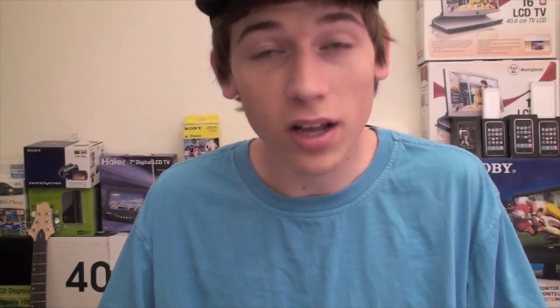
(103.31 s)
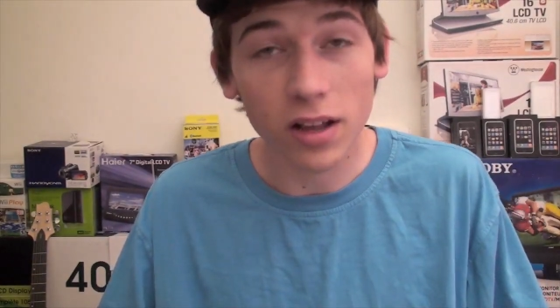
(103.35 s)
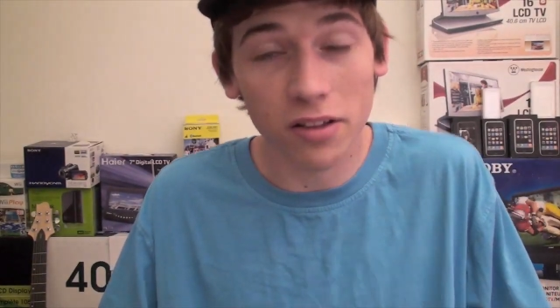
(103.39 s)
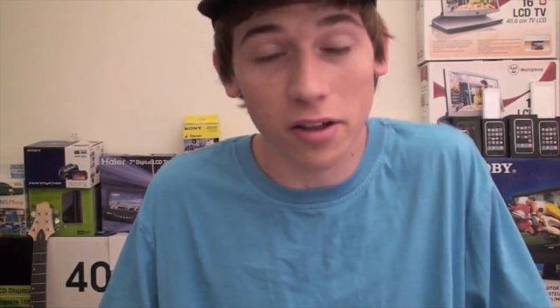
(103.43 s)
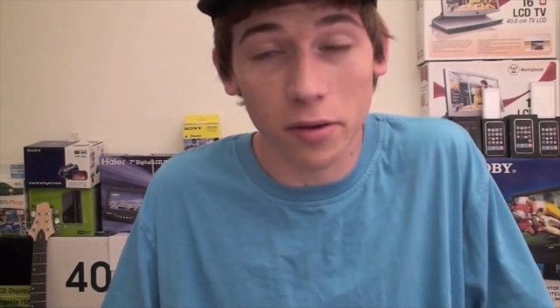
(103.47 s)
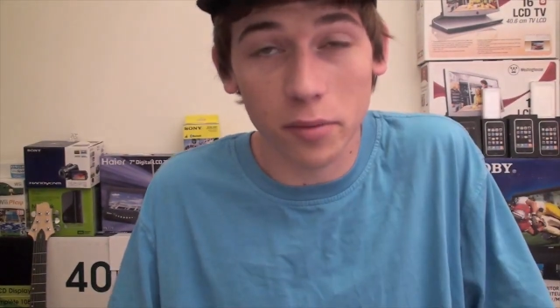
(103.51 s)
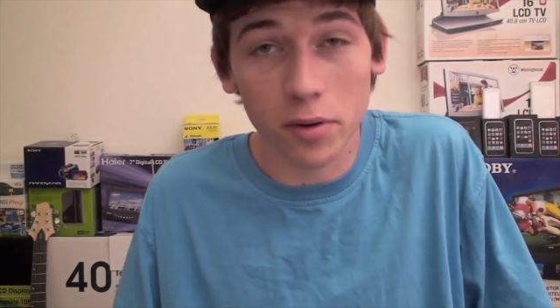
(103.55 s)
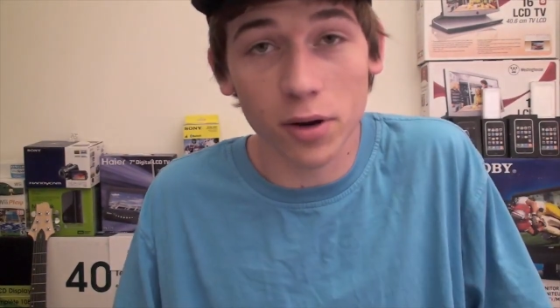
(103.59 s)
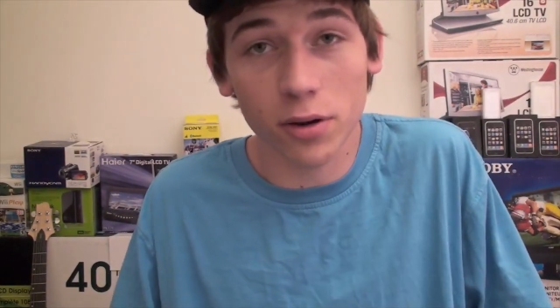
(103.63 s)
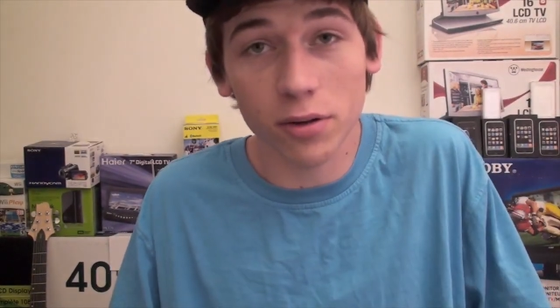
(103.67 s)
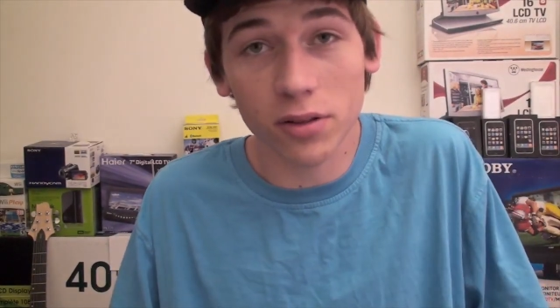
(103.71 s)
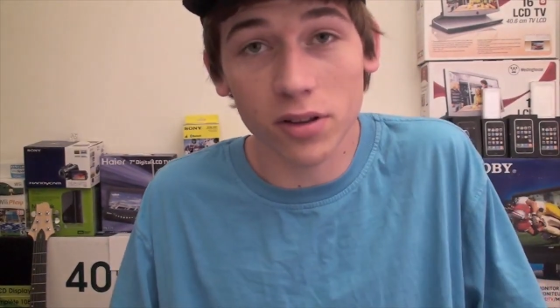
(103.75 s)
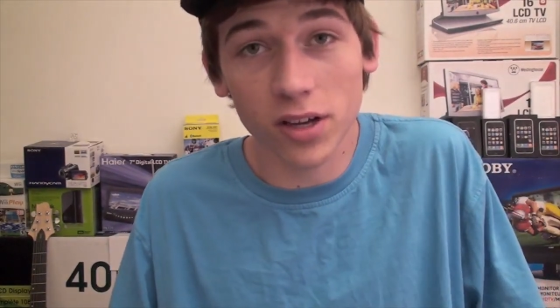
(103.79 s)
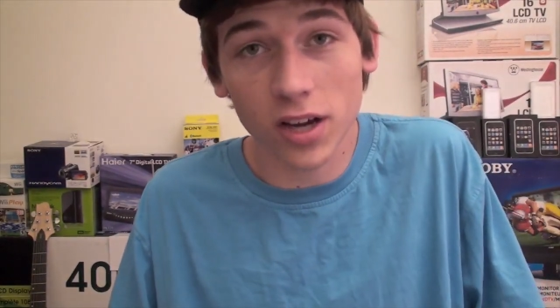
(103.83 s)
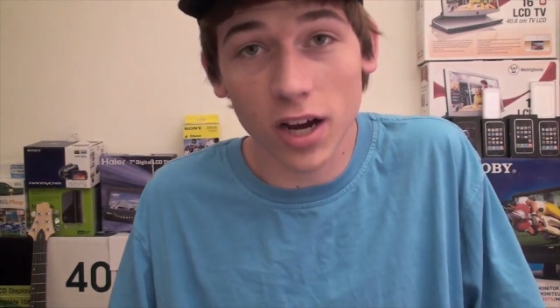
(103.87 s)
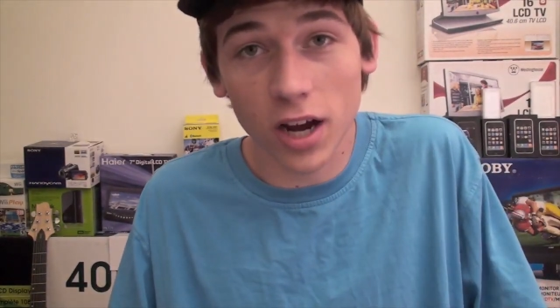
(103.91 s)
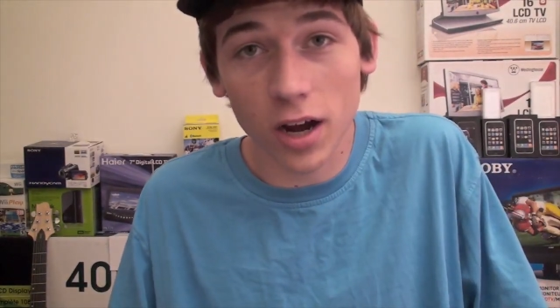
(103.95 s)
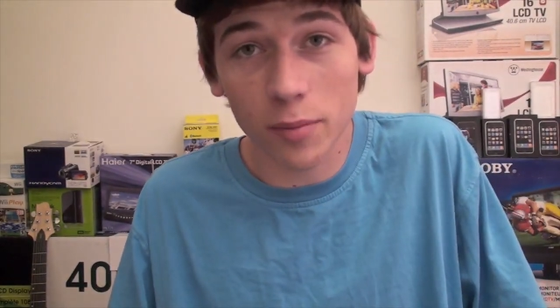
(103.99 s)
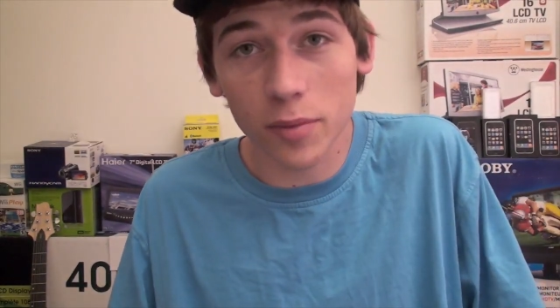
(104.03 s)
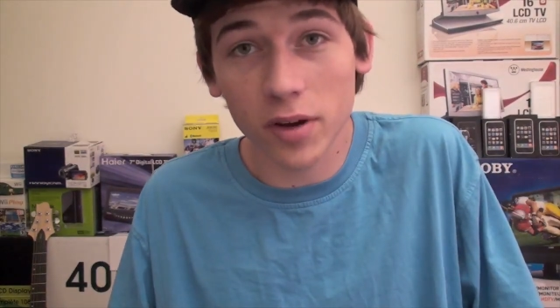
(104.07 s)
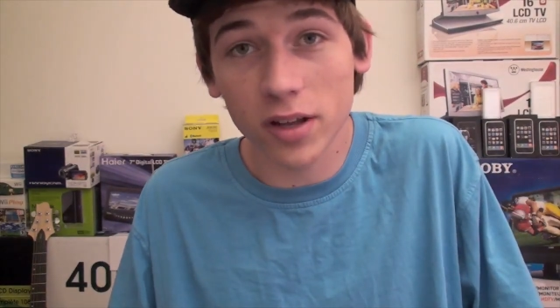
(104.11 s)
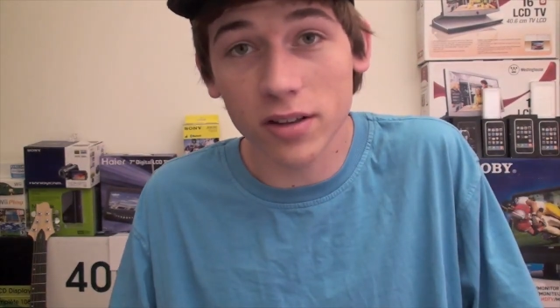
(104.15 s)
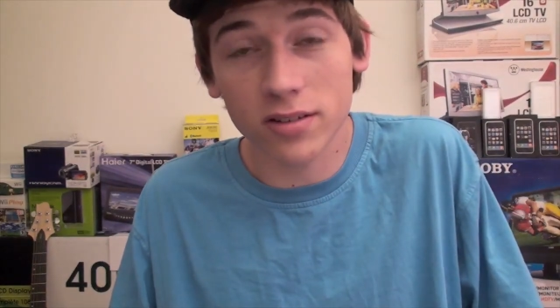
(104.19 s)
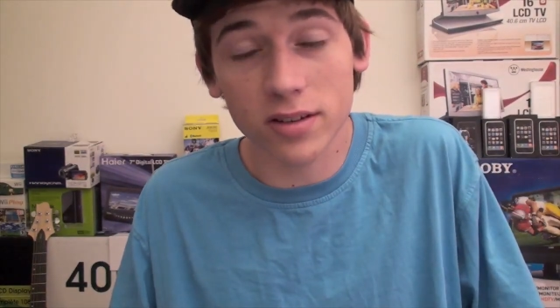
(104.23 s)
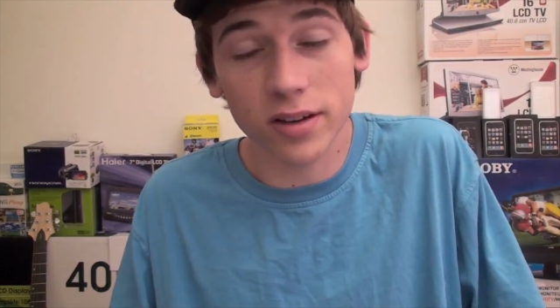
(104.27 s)
Let me know in the
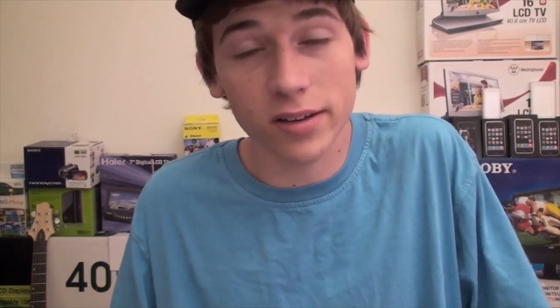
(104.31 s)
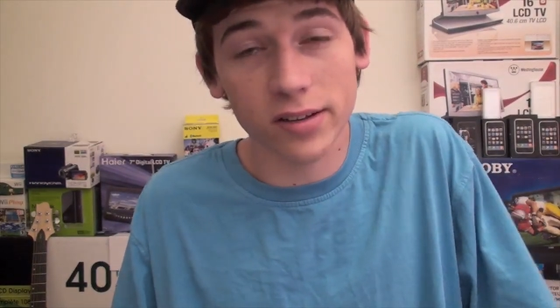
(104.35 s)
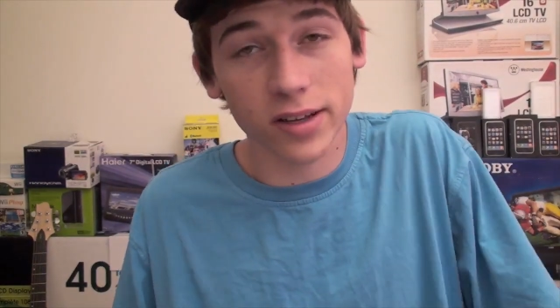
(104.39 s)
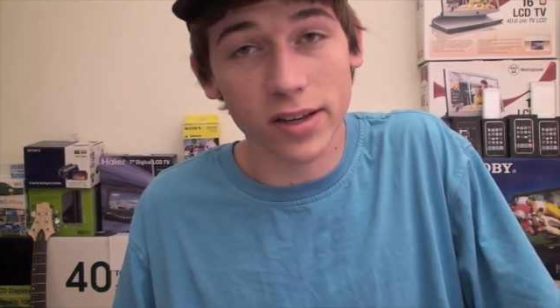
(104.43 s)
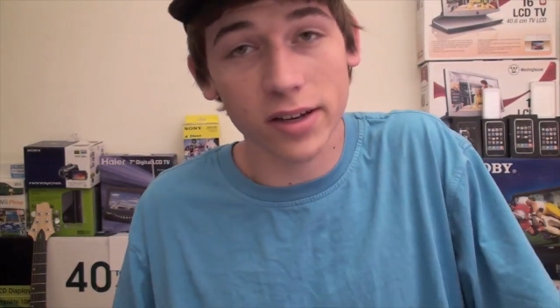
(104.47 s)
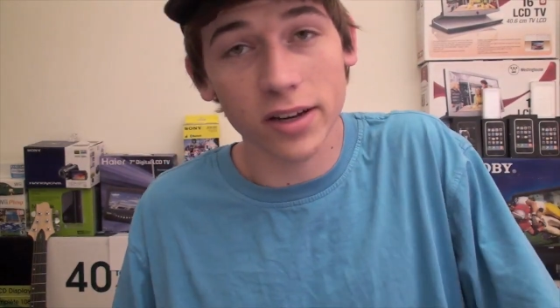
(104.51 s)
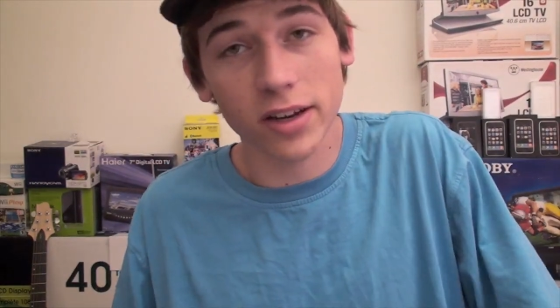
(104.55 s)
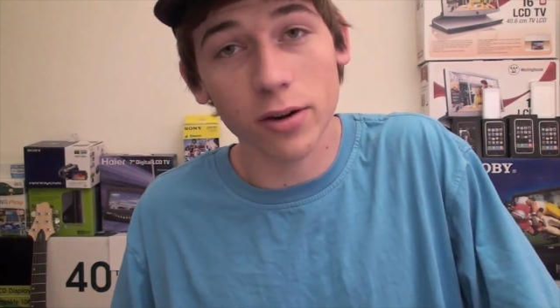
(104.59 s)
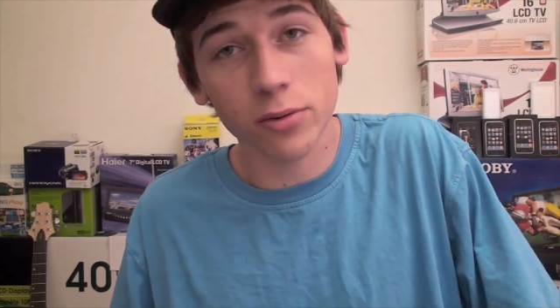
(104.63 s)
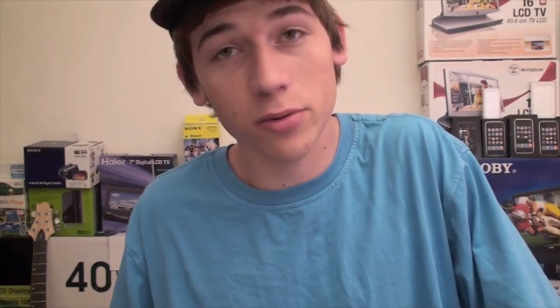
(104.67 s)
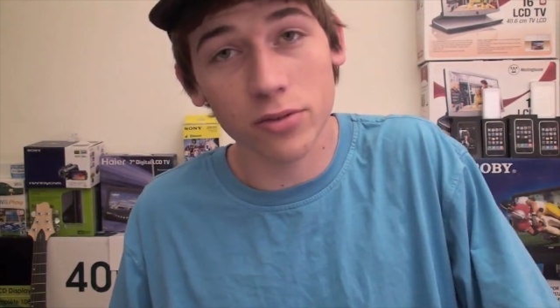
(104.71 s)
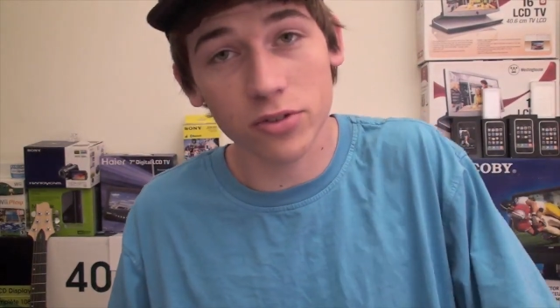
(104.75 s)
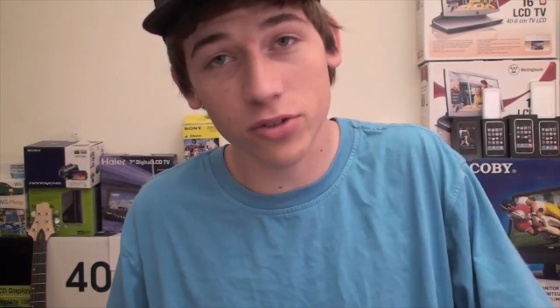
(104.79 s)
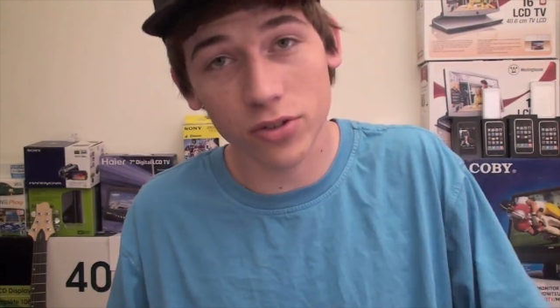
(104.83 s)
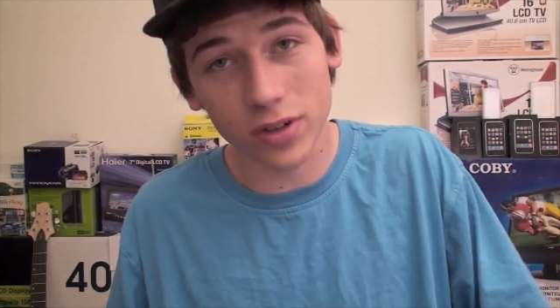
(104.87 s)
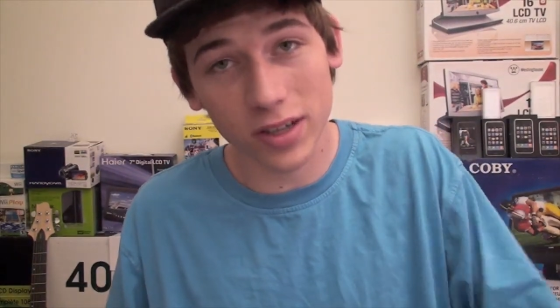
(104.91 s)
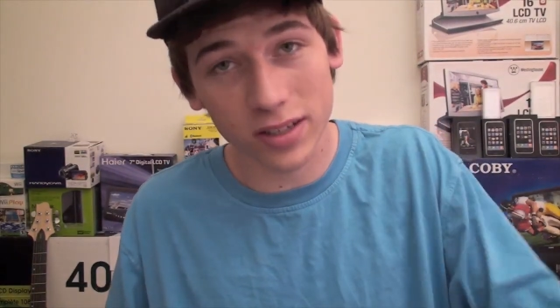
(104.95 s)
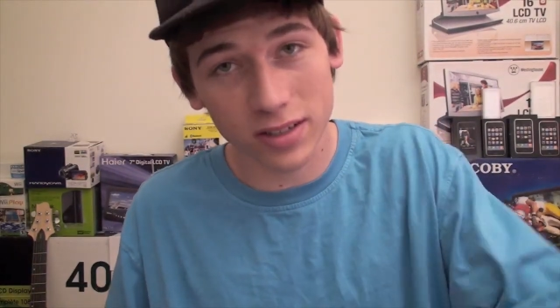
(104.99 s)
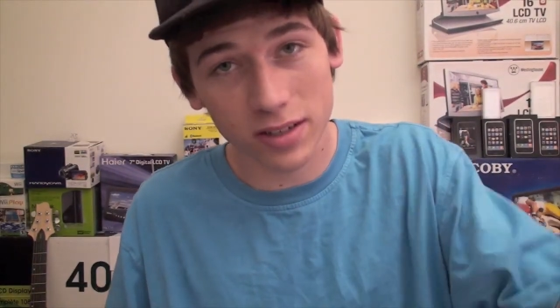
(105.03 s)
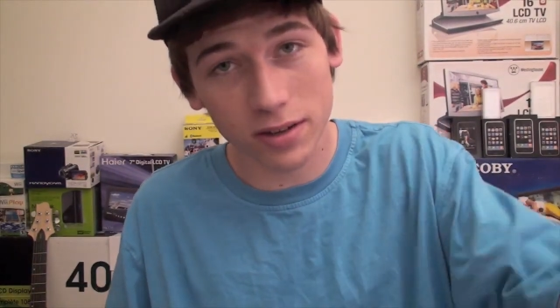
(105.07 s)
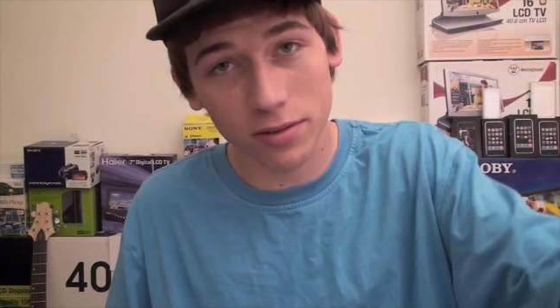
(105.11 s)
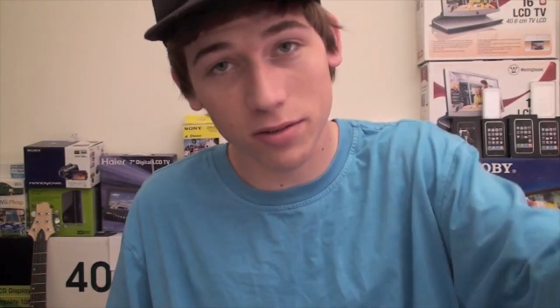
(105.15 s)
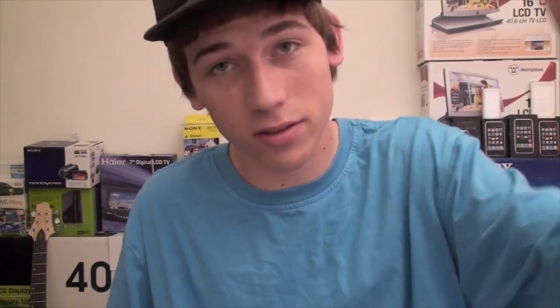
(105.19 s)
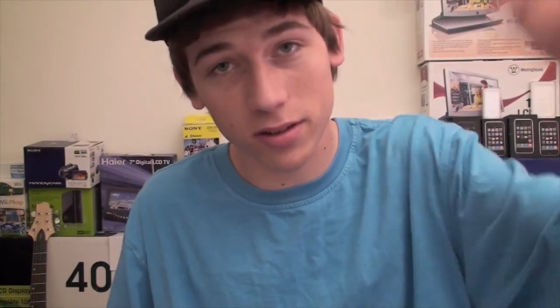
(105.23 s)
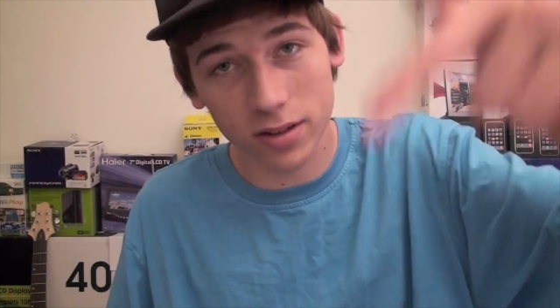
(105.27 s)
comments. I'd like to hear what you
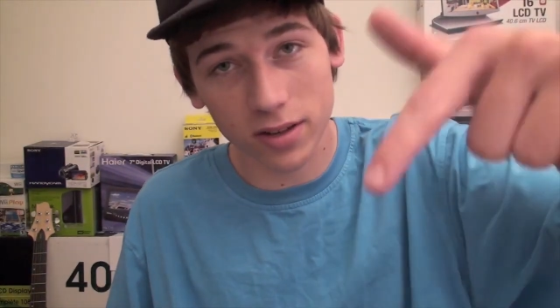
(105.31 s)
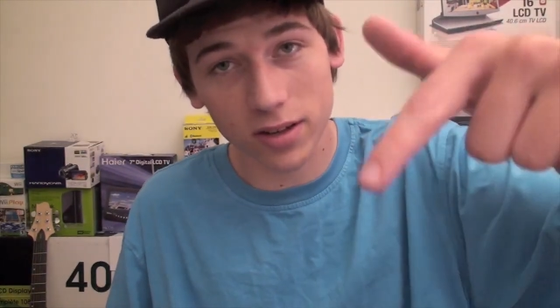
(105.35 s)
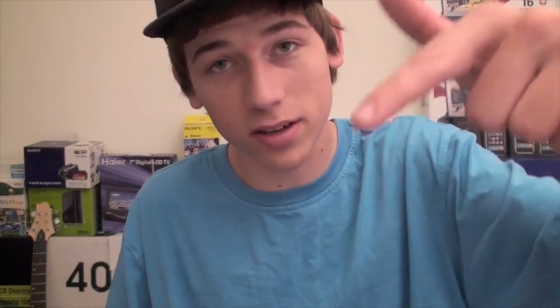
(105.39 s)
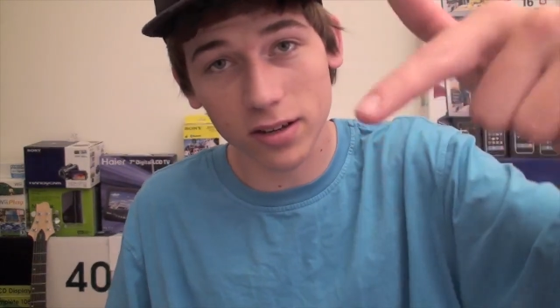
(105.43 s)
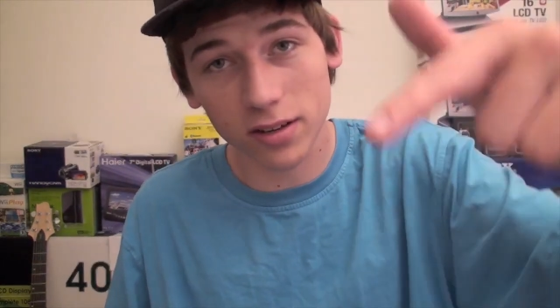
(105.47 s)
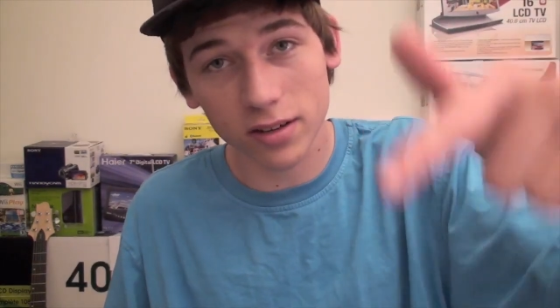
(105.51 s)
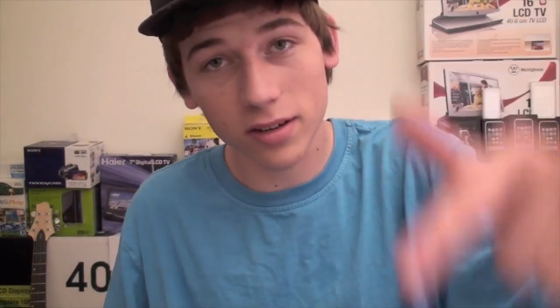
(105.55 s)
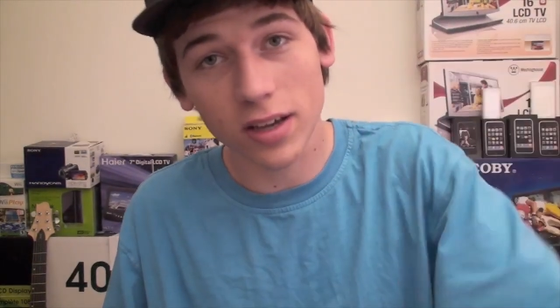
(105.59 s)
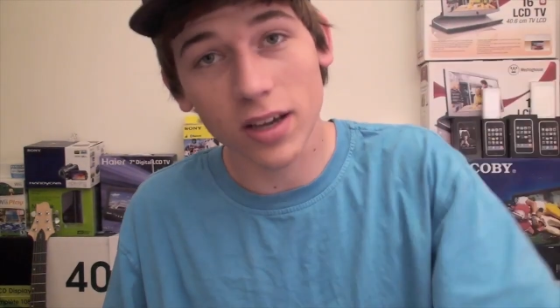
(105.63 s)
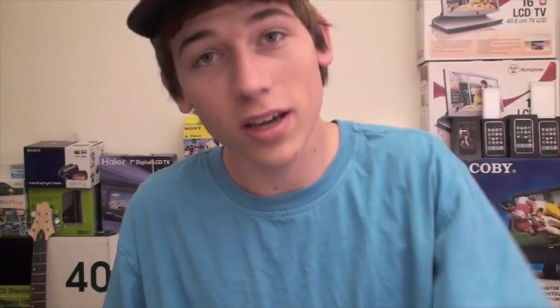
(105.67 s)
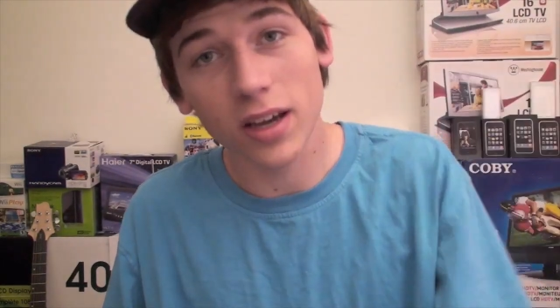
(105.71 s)
guys have to think.